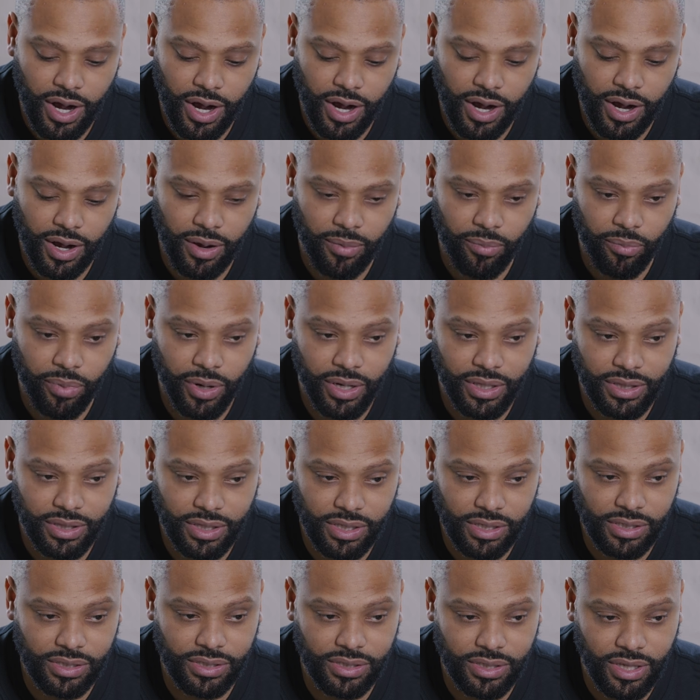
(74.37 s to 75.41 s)
Um, but
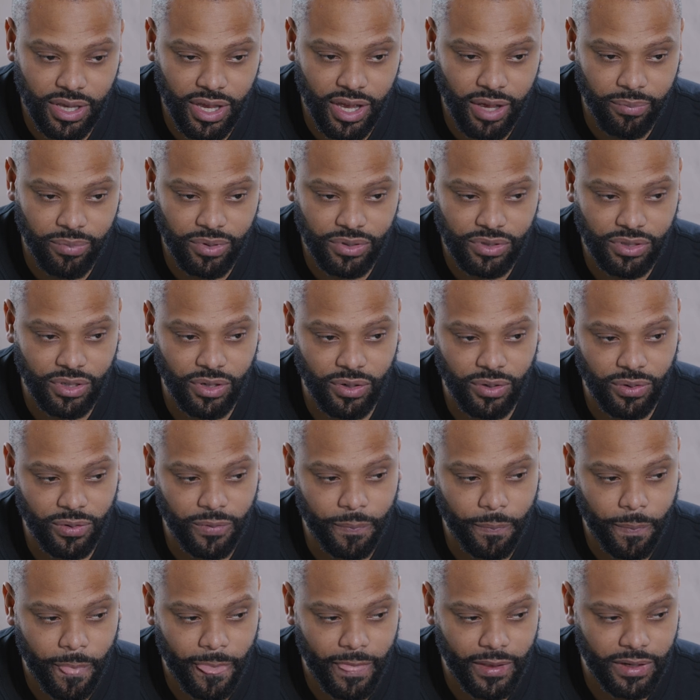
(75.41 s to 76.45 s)
this
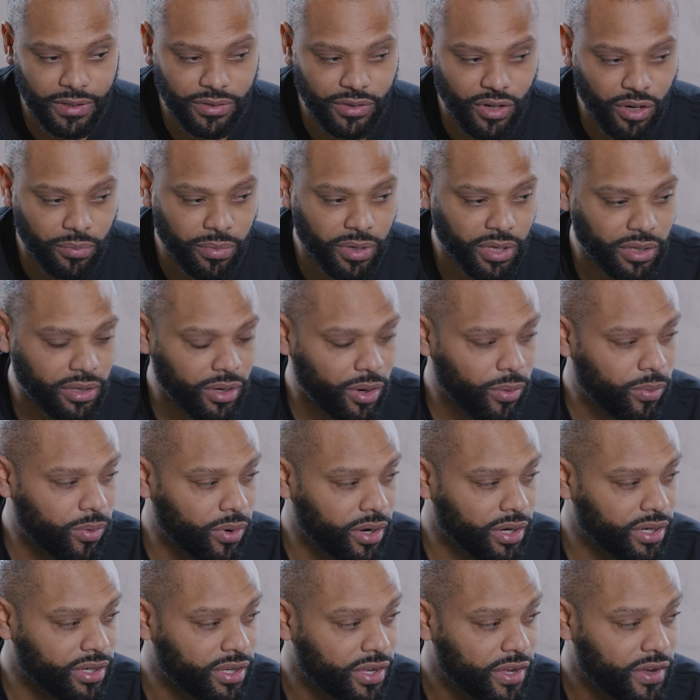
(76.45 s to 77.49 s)
episode is going to be a dope
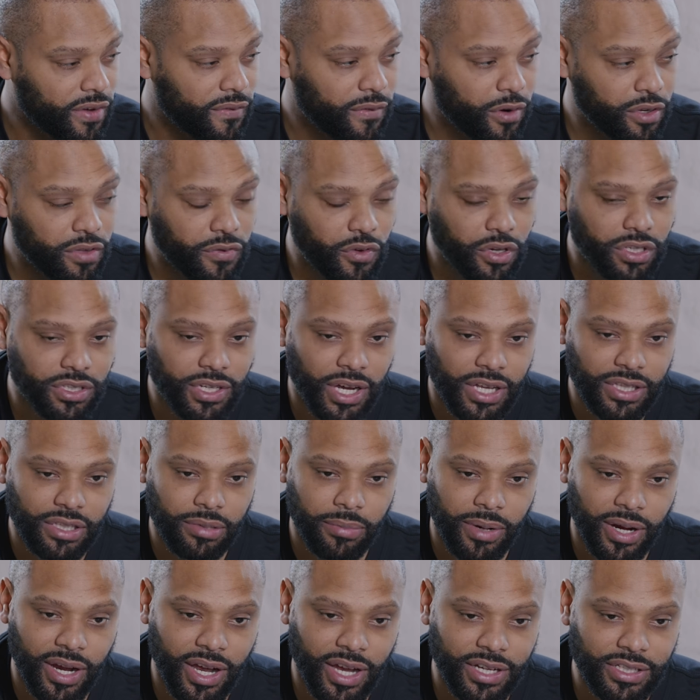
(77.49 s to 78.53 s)
one. First of all, shout out
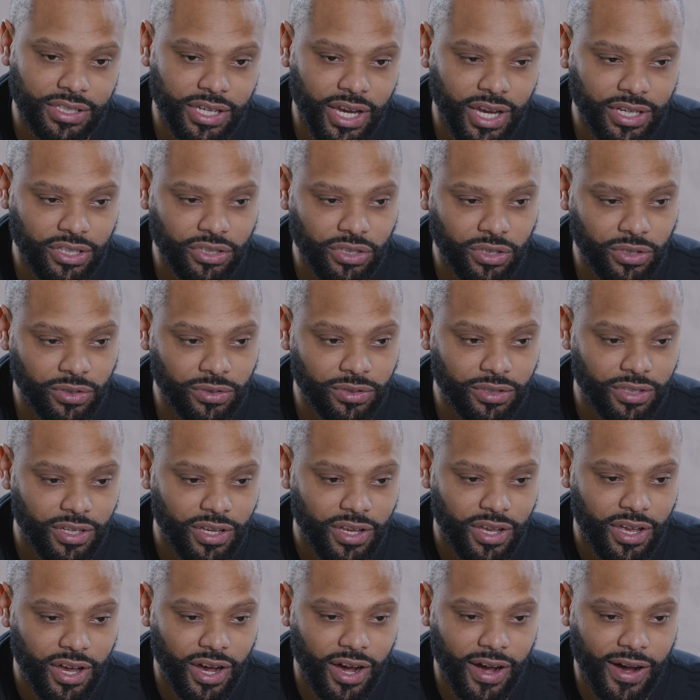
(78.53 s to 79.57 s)
to my guy, Jack Jones,
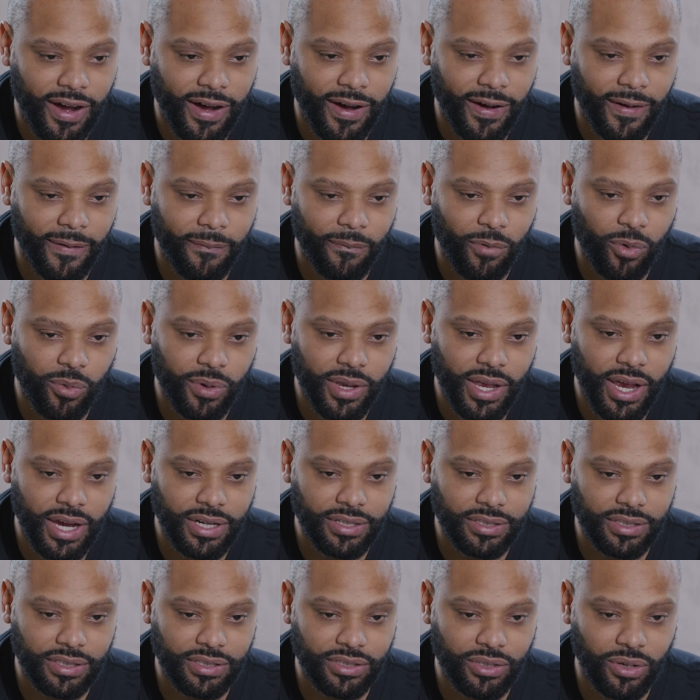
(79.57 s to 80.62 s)
um, who we
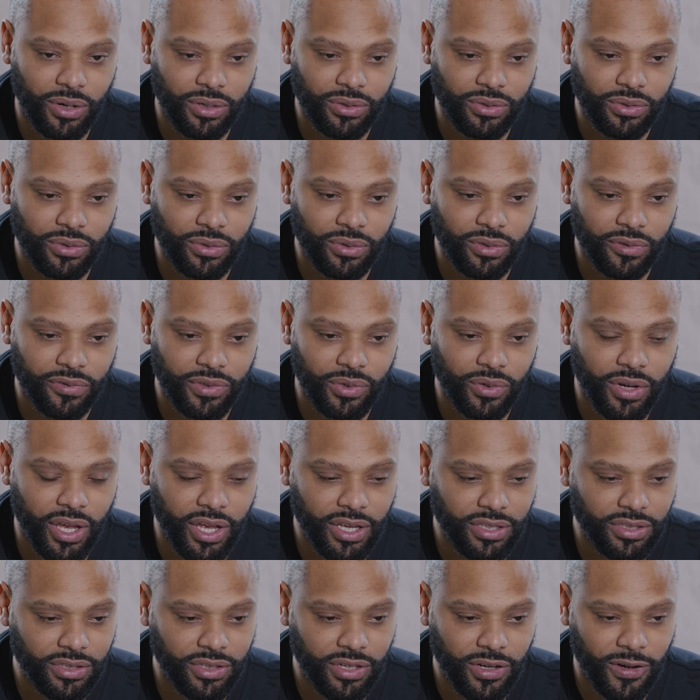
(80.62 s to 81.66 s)
actually talked to a few
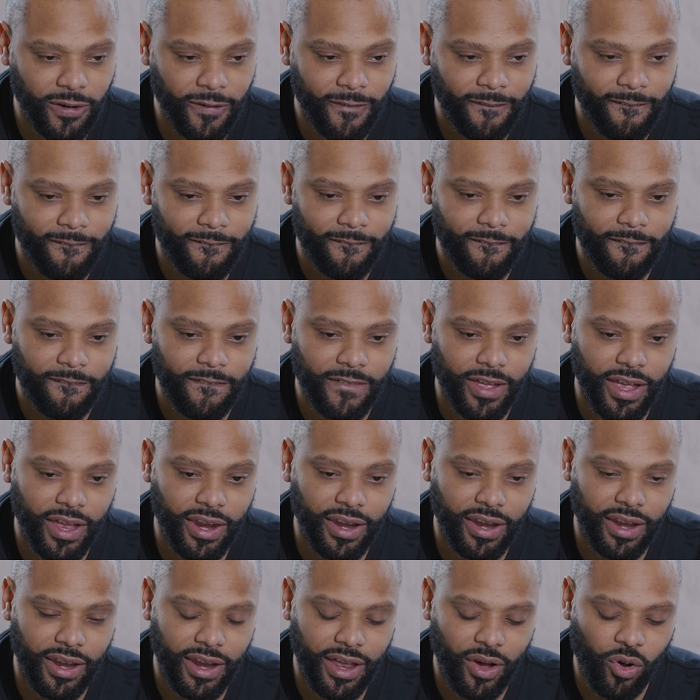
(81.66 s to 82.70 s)
days ago
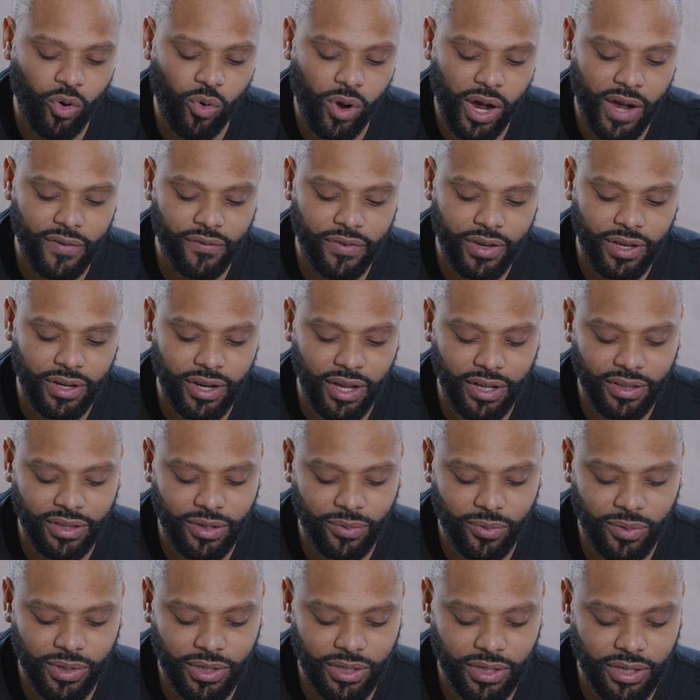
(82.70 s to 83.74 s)
and who I've
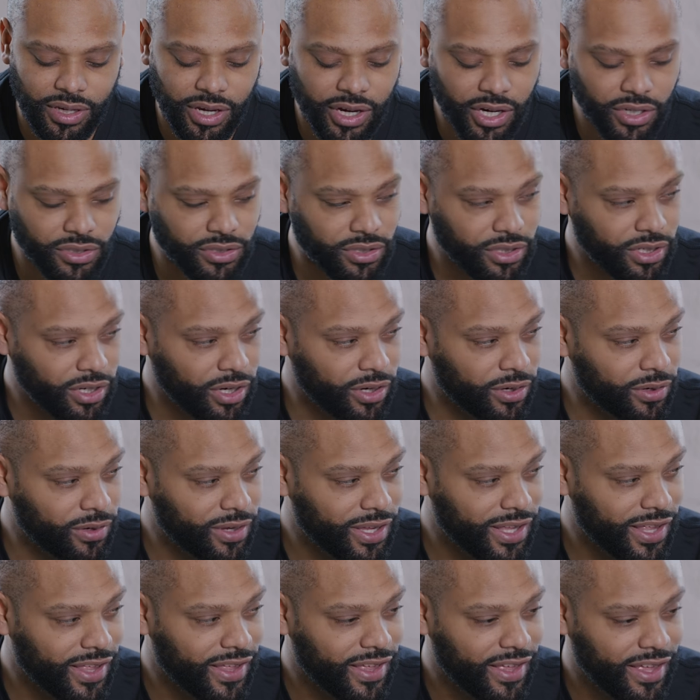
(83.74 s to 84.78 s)
connected with years ago.
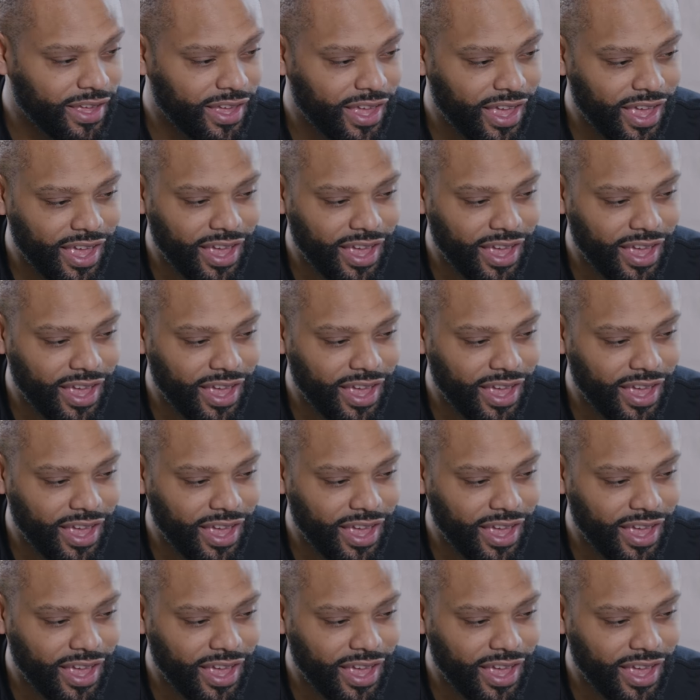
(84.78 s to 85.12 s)
Yeah.